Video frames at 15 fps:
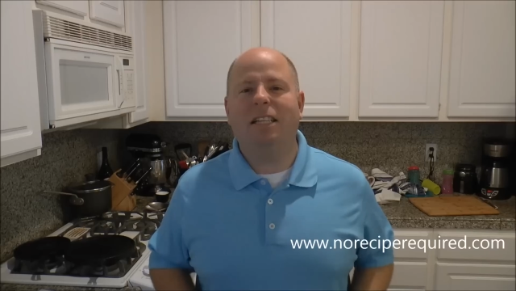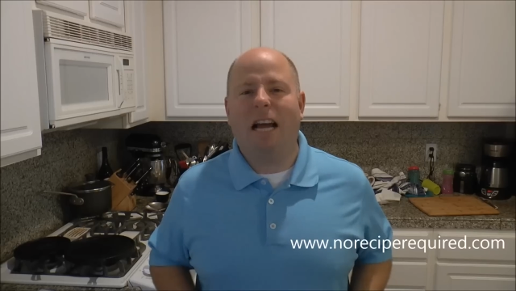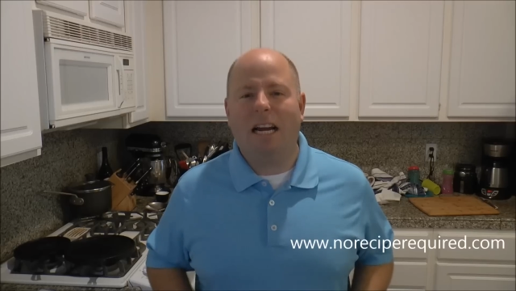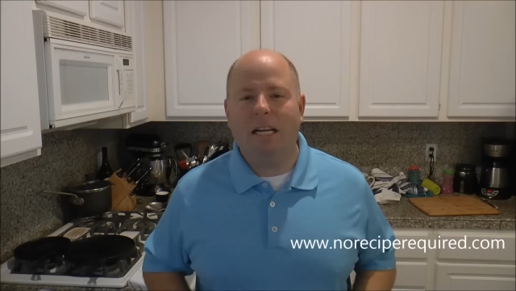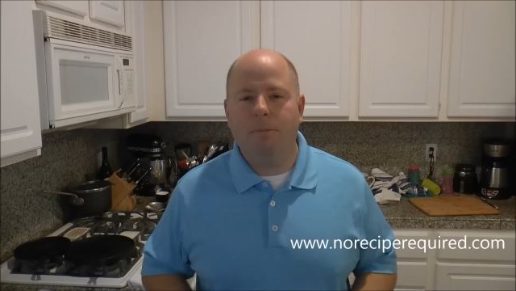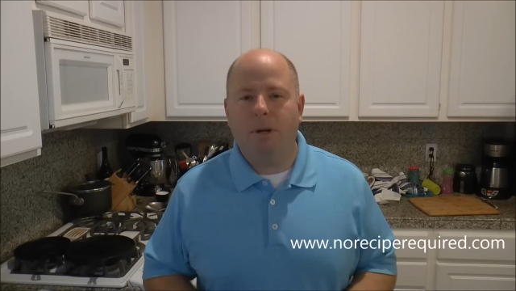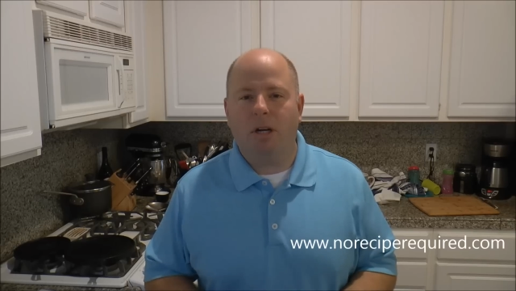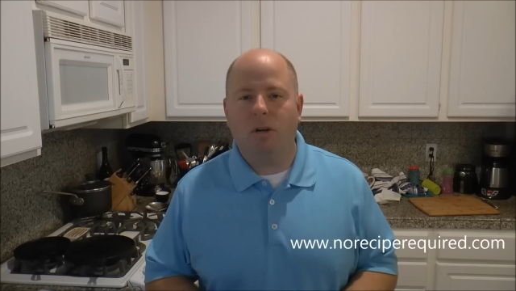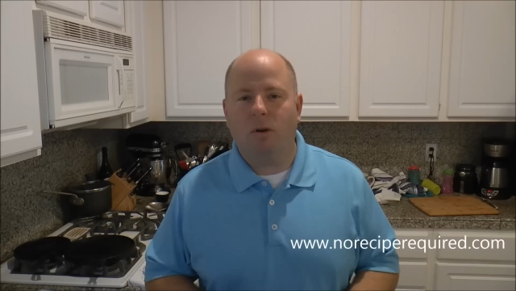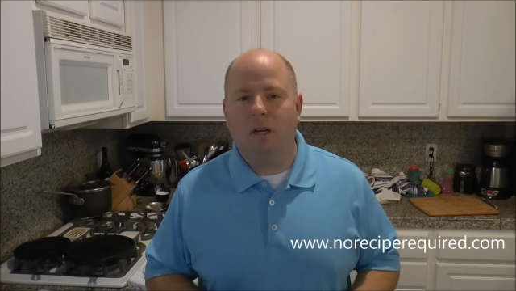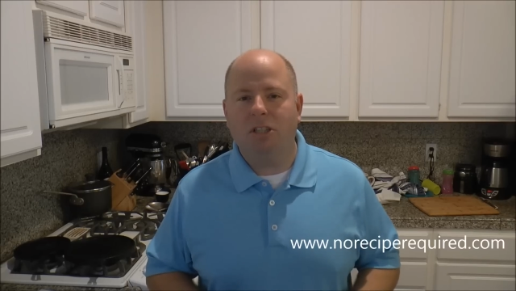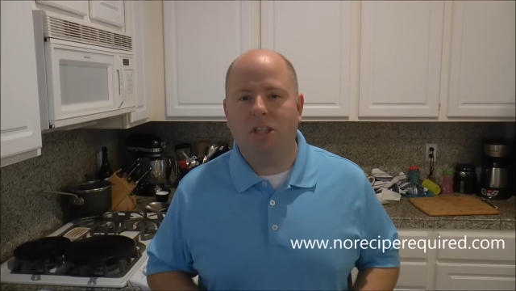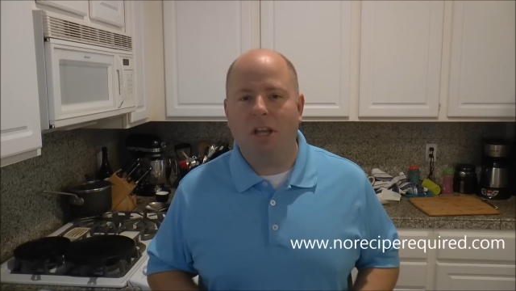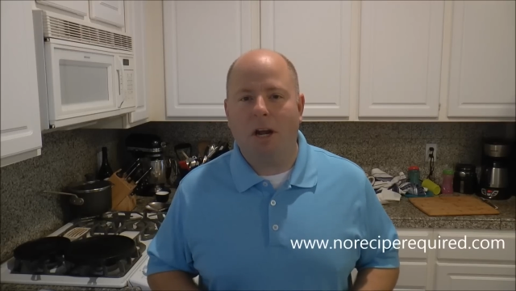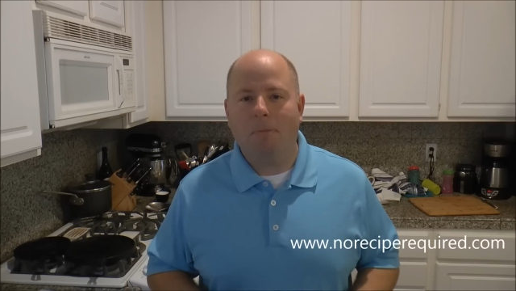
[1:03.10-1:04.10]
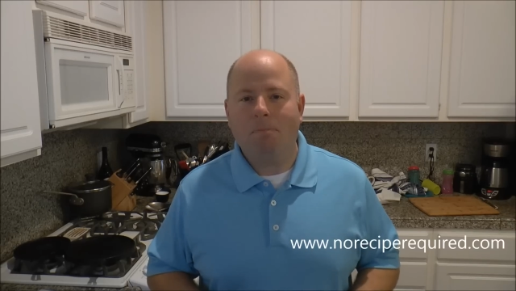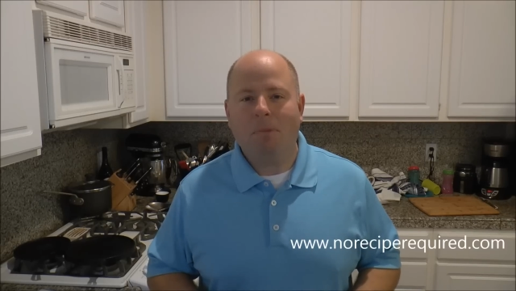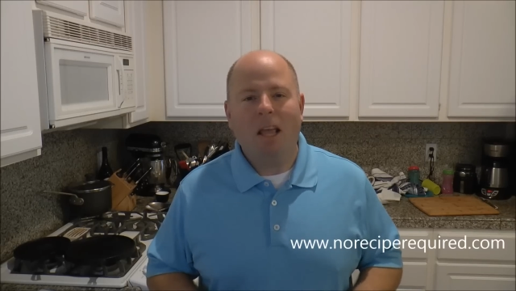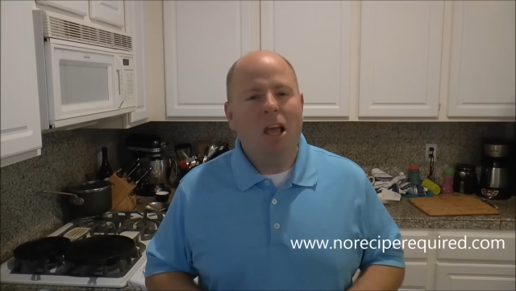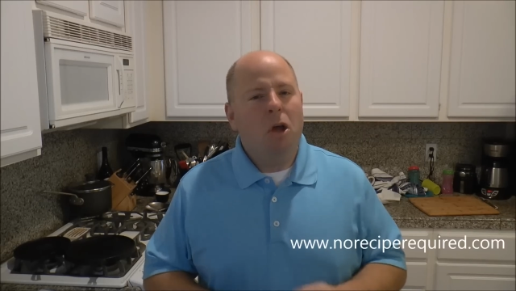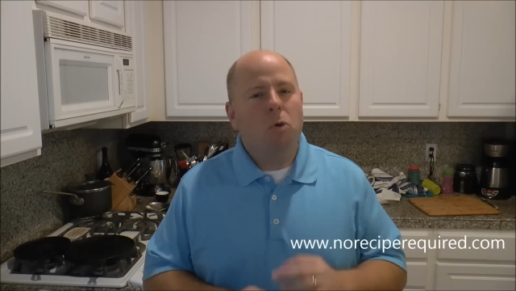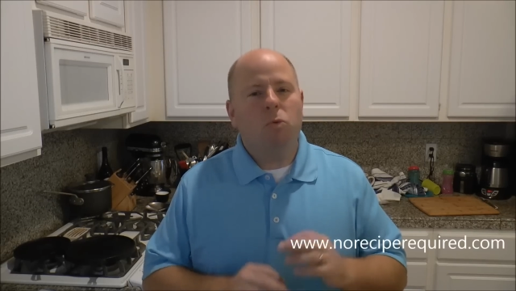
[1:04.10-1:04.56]
a tiny bit of crunch there.
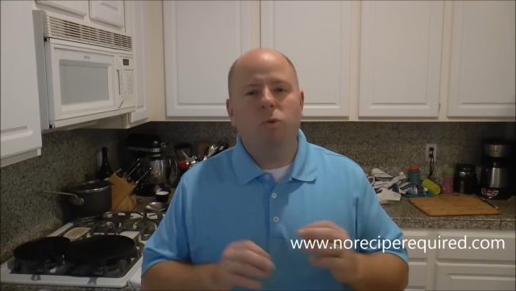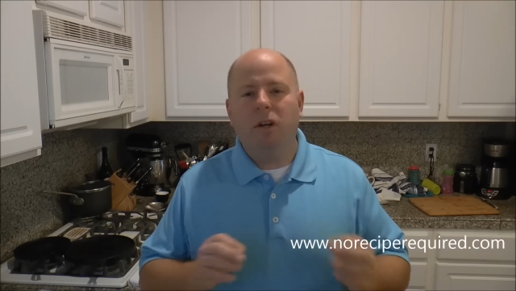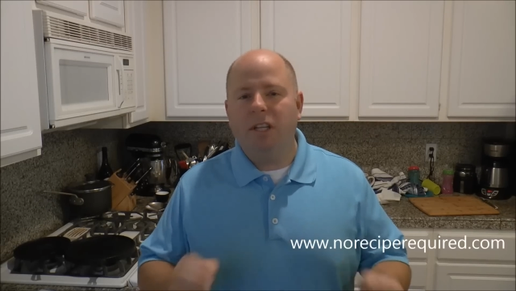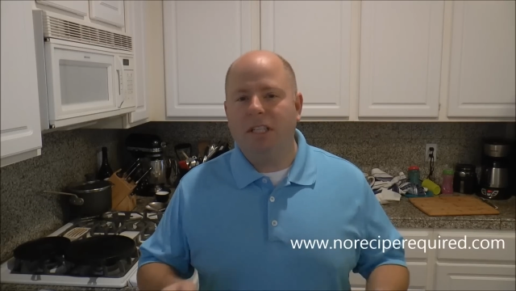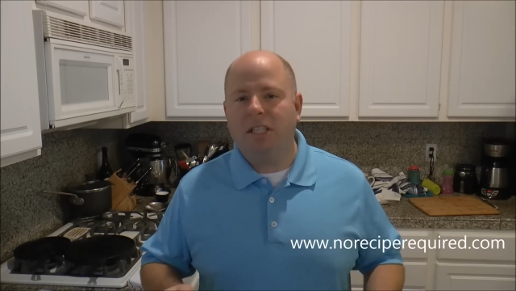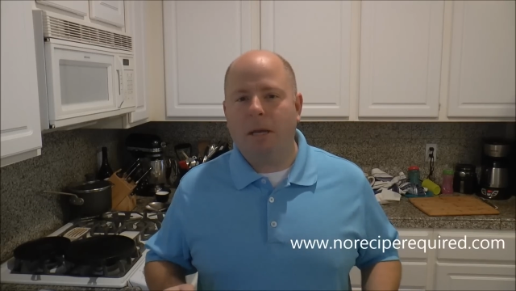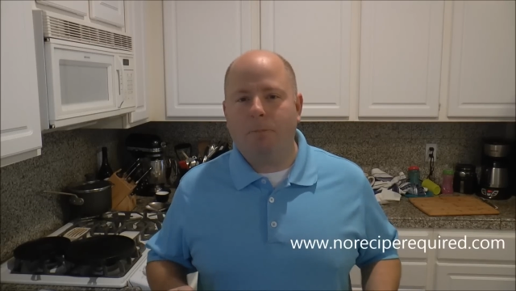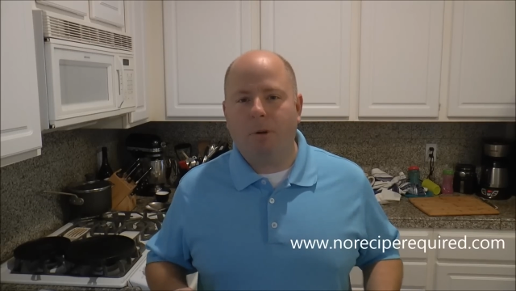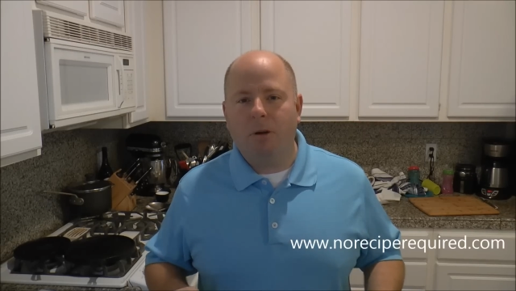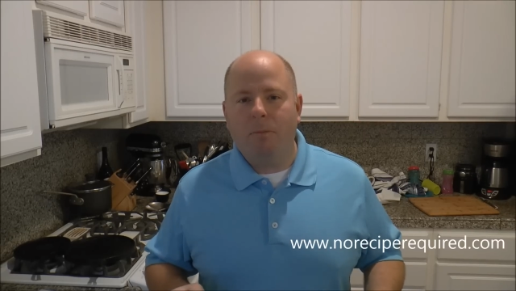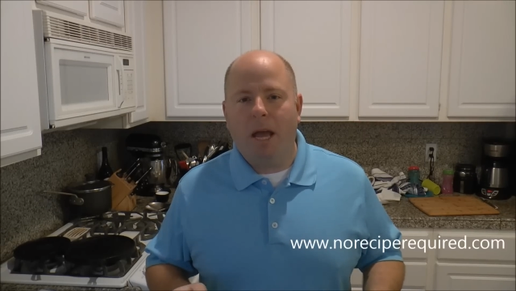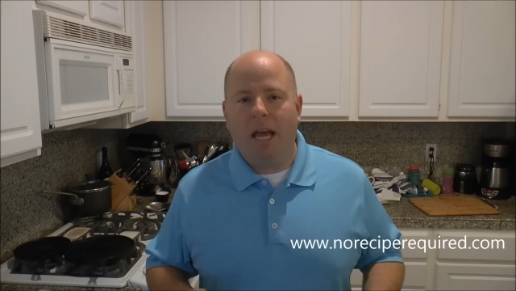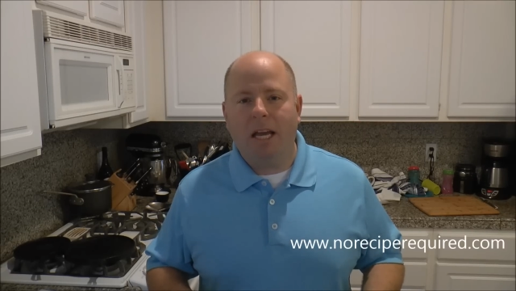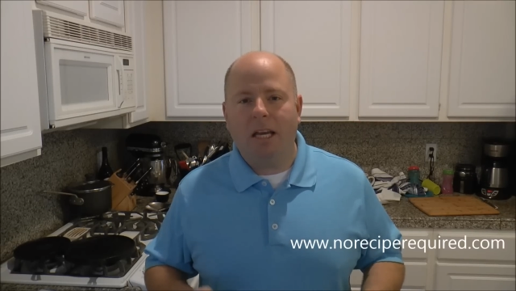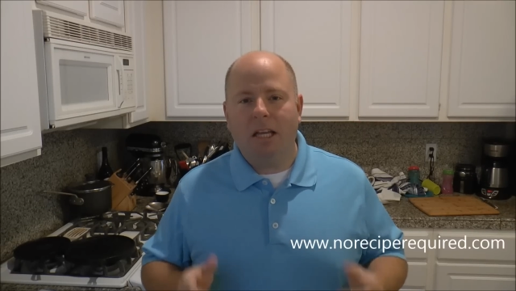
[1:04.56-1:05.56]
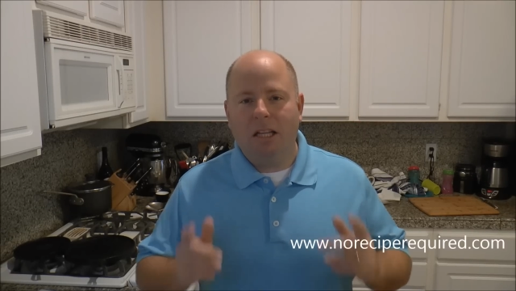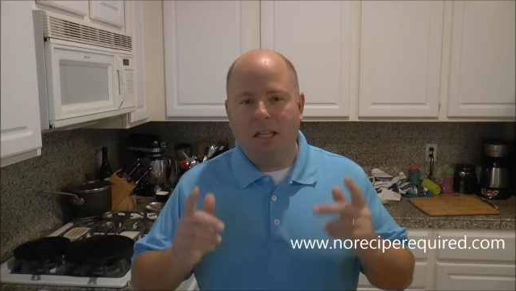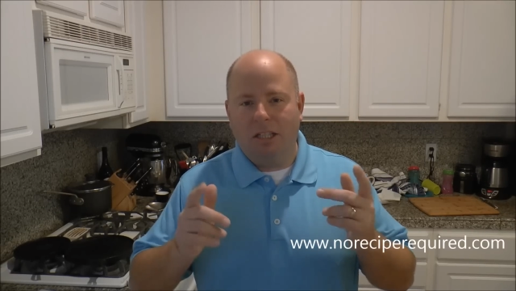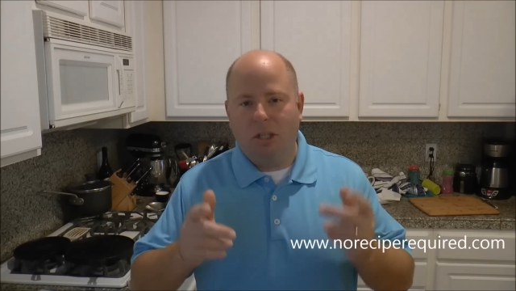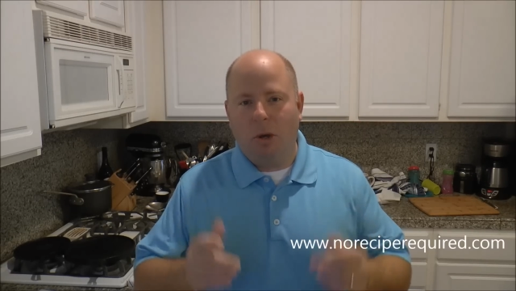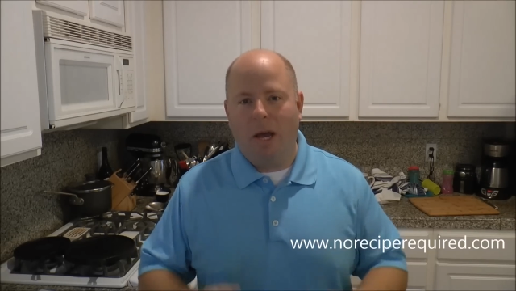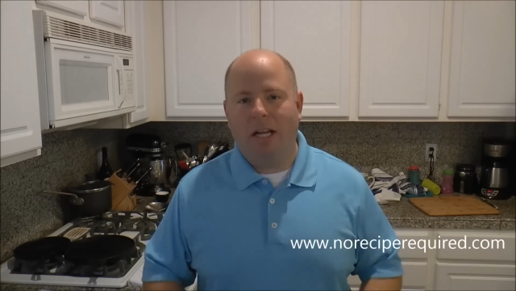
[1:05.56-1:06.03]
Really simple to make.
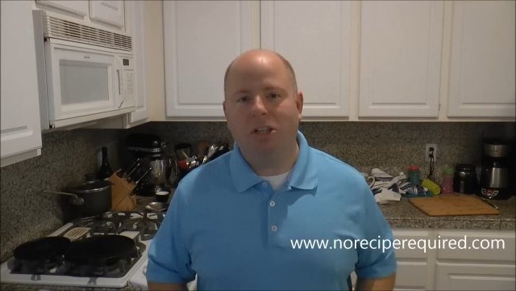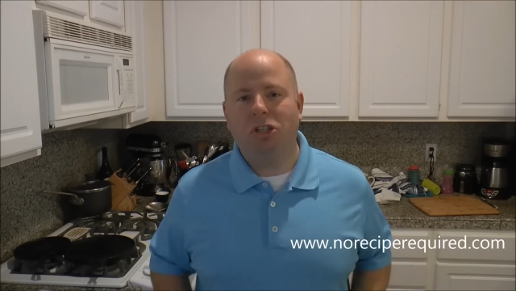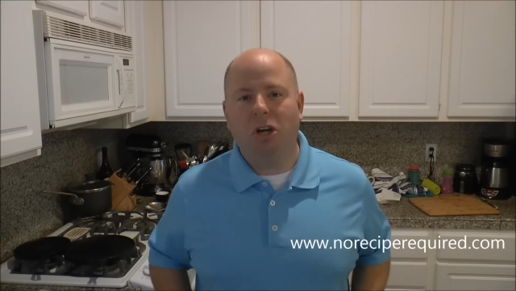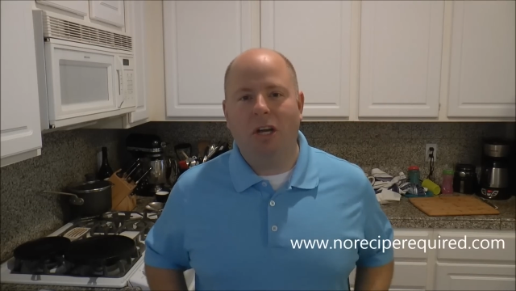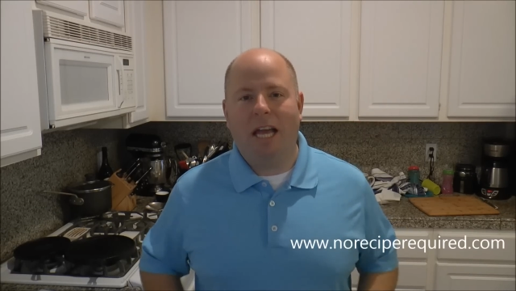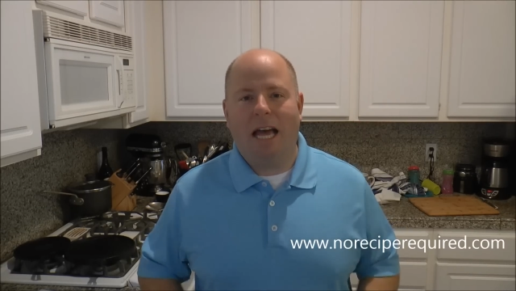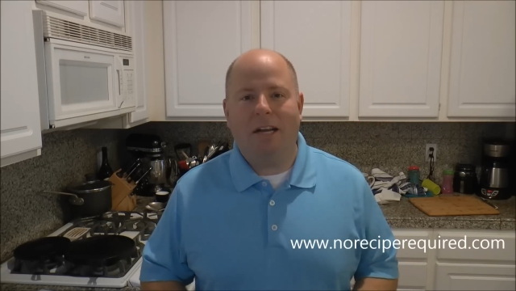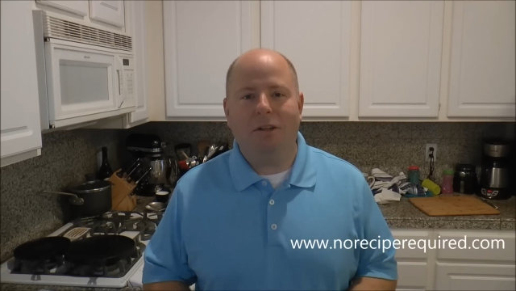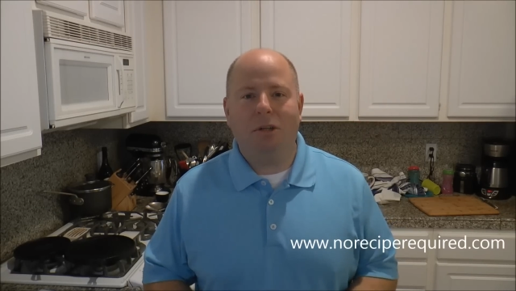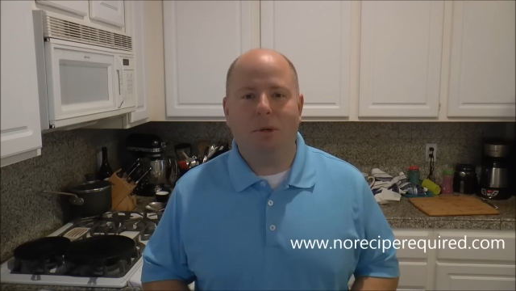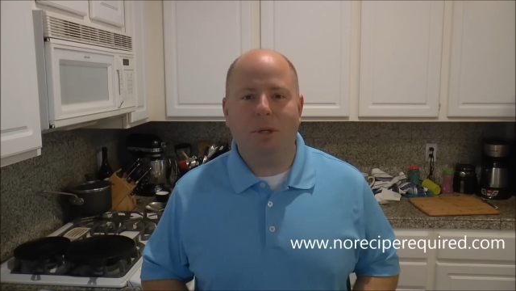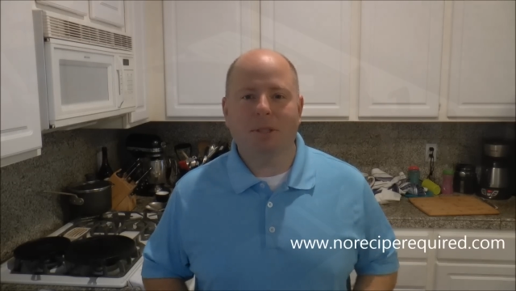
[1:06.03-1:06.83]
Let's go ahead and show you how to do